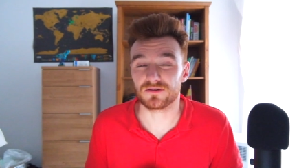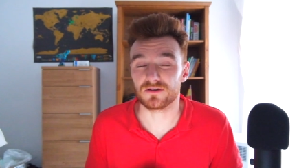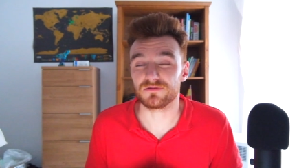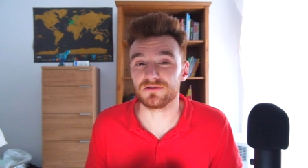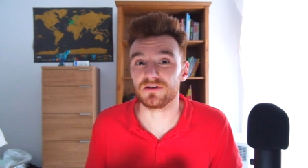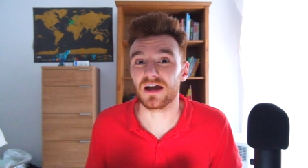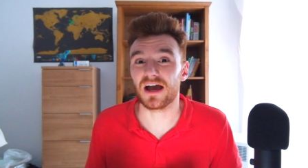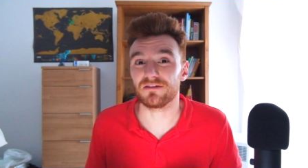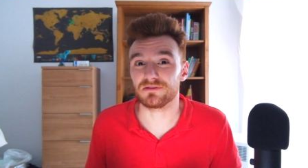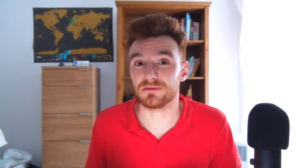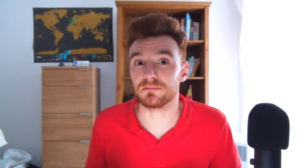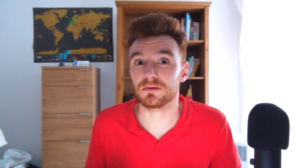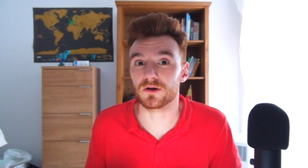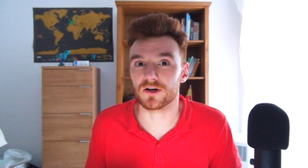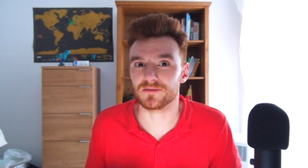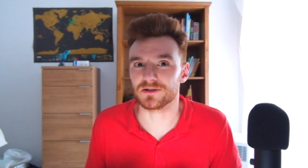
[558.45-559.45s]
So if you
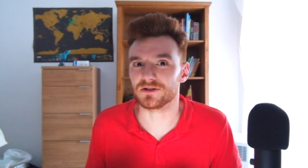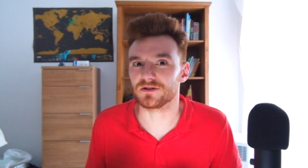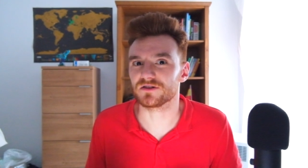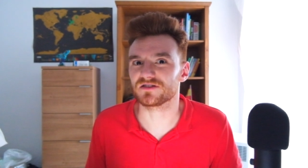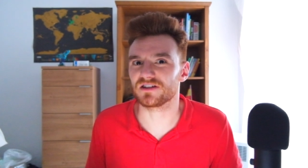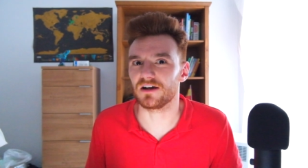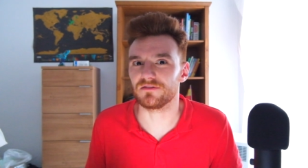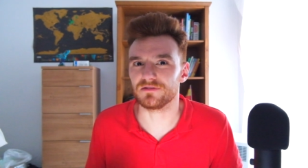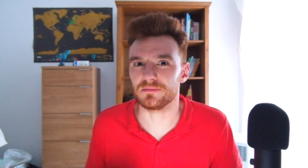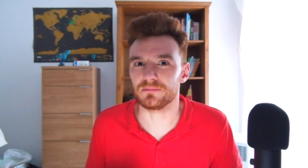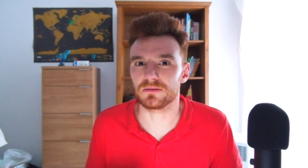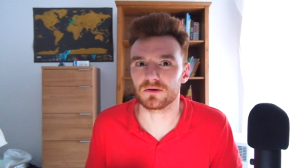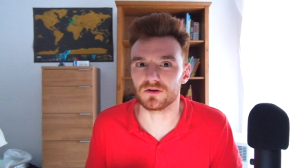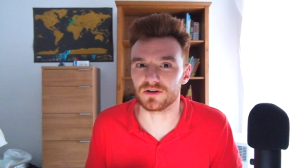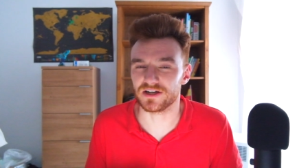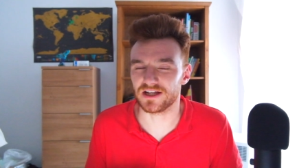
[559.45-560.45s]
have employment or
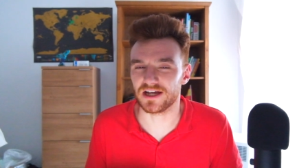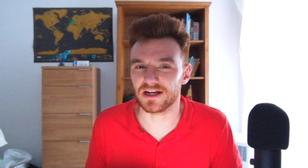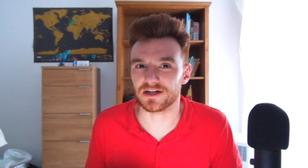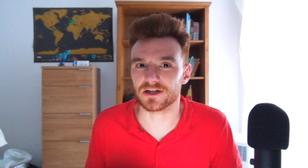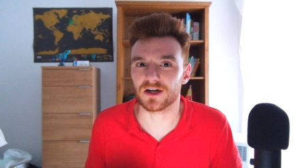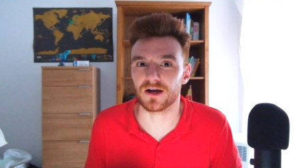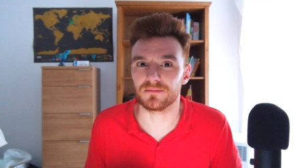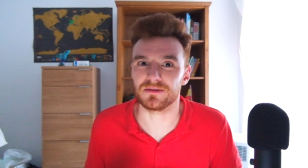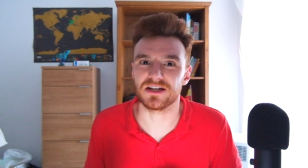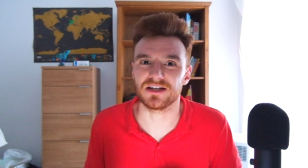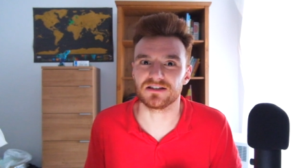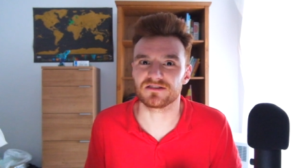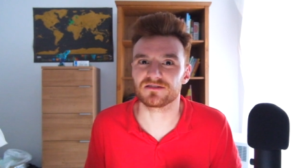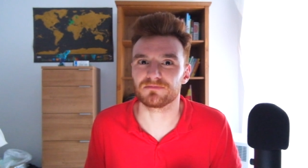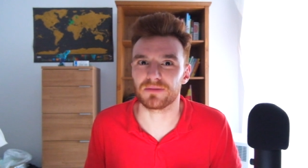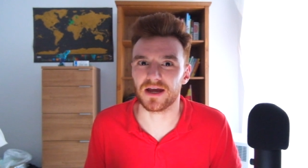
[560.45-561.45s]
self-employed income
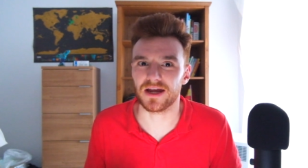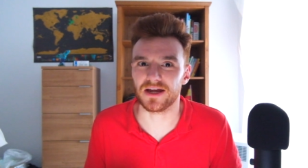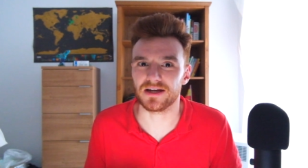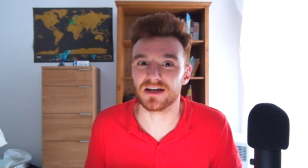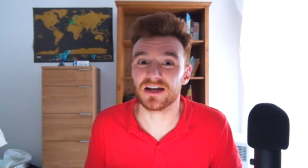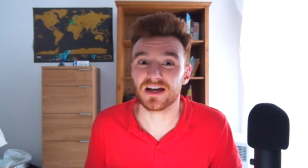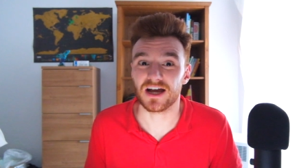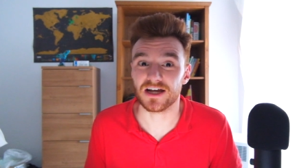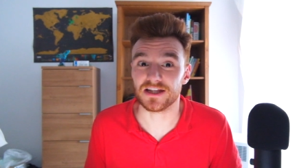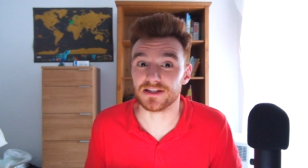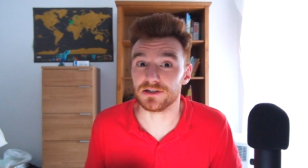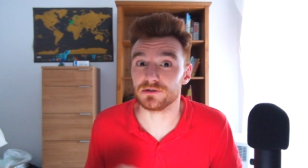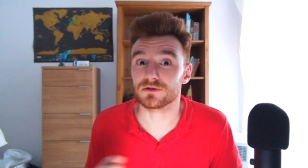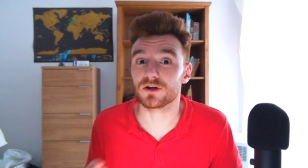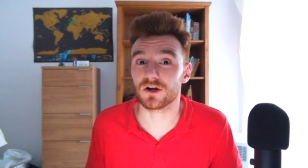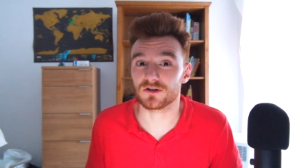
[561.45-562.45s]
in Spain
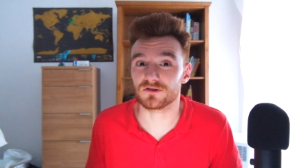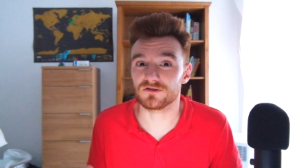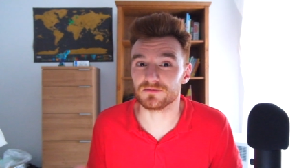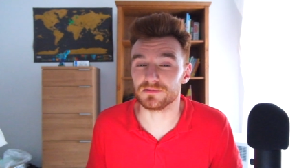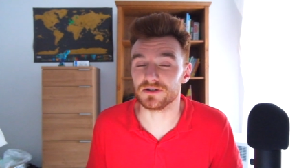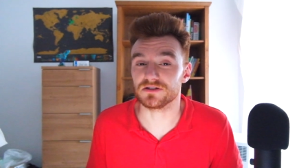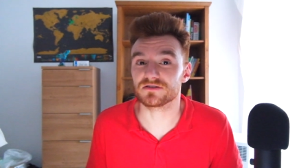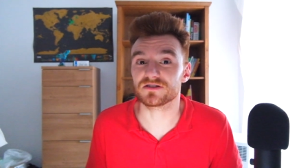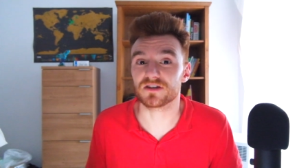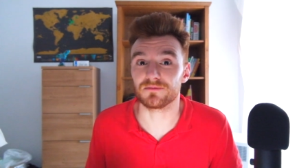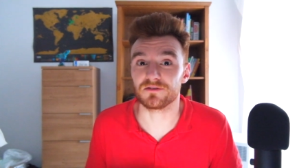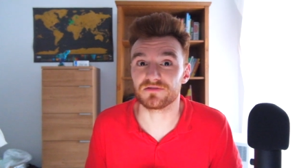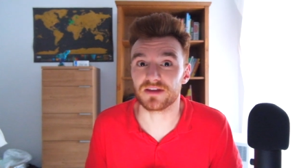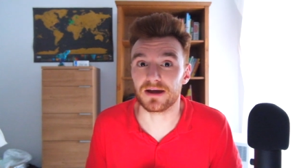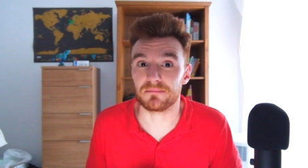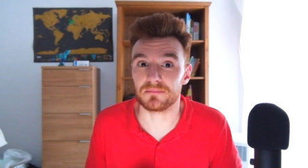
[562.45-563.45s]
and you contribute
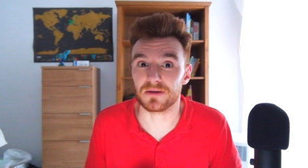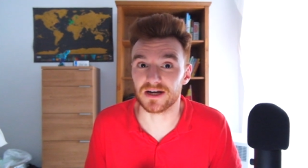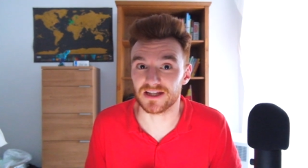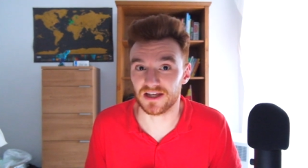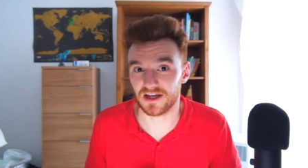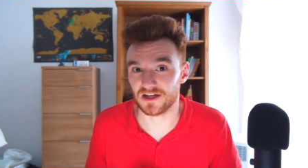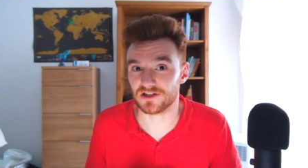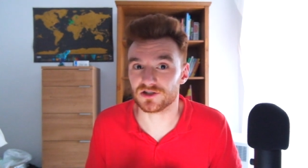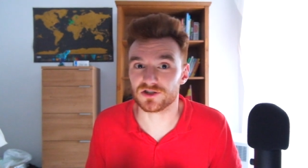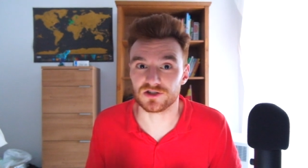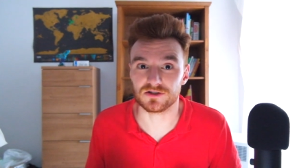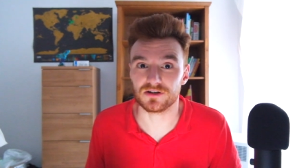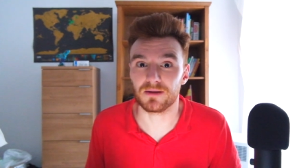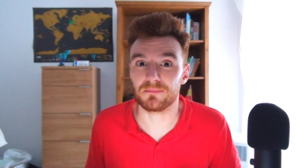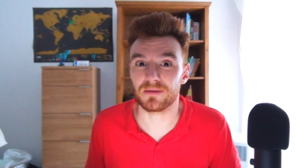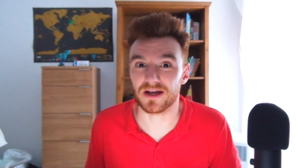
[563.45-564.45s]
some of that money
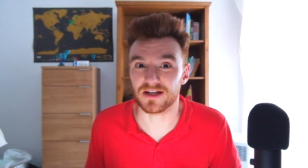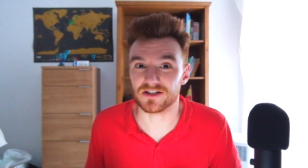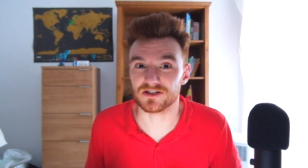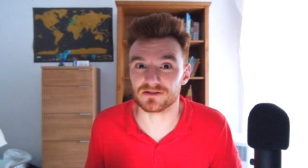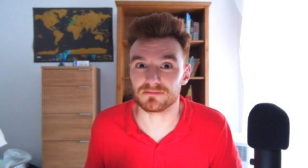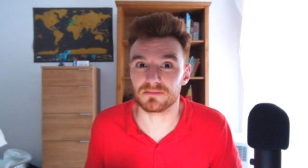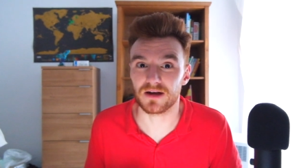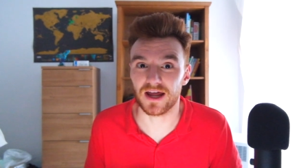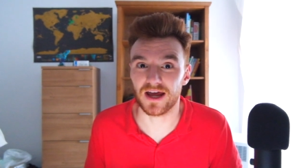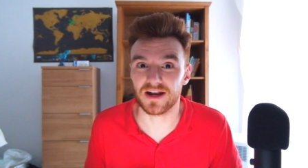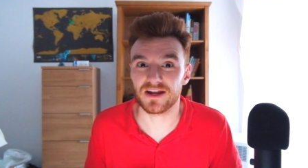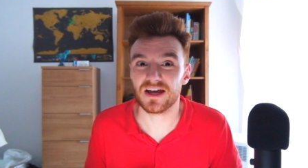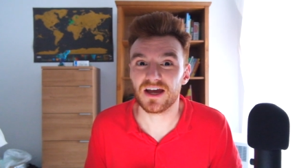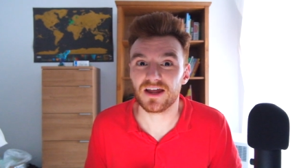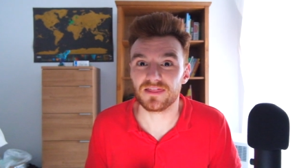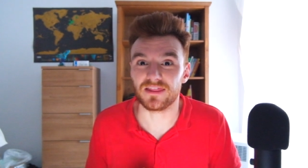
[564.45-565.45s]
into a pension
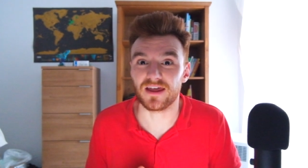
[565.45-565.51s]
plan,